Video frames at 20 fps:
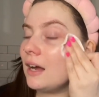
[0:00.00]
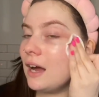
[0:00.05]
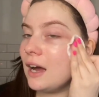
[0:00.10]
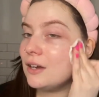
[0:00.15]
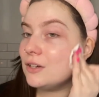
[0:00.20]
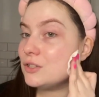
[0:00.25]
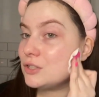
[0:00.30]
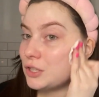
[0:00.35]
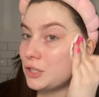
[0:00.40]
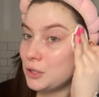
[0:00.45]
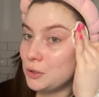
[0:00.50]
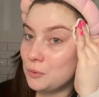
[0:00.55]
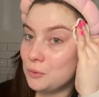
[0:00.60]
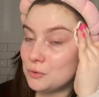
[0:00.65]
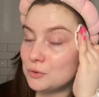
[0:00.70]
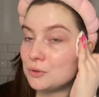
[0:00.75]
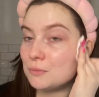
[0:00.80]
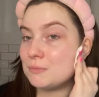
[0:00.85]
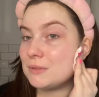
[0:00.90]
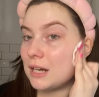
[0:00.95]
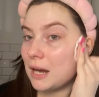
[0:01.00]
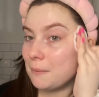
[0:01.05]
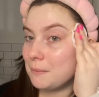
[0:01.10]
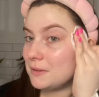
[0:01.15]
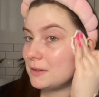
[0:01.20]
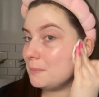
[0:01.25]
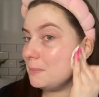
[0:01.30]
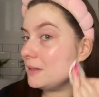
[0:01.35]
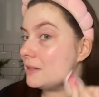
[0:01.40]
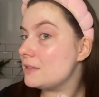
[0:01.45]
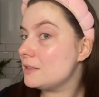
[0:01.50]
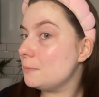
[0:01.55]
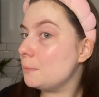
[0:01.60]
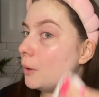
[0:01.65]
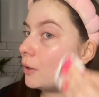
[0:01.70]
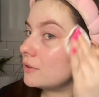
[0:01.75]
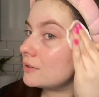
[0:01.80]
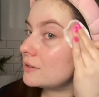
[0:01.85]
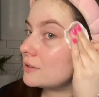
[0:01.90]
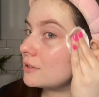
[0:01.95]
i do sometimes miss
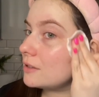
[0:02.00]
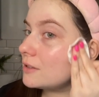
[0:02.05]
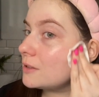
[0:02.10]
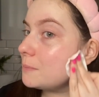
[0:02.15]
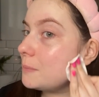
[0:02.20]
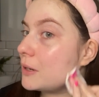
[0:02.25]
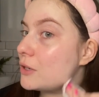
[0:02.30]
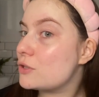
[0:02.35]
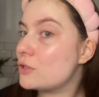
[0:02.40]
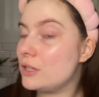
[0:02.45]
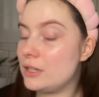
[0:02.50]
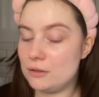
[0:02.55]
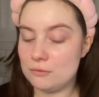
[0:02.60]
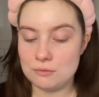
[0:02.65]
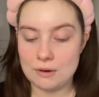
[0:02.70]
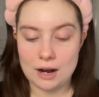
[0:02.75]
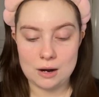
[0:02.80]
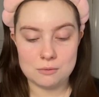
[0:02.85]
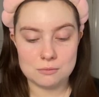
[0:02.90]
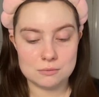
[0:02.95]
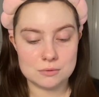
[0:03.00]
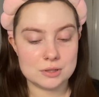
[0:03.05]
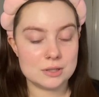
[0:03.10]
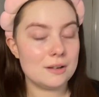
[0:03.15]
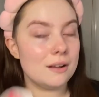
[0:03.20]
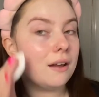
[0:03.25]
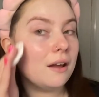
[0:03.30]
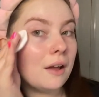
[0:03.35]
spots especially round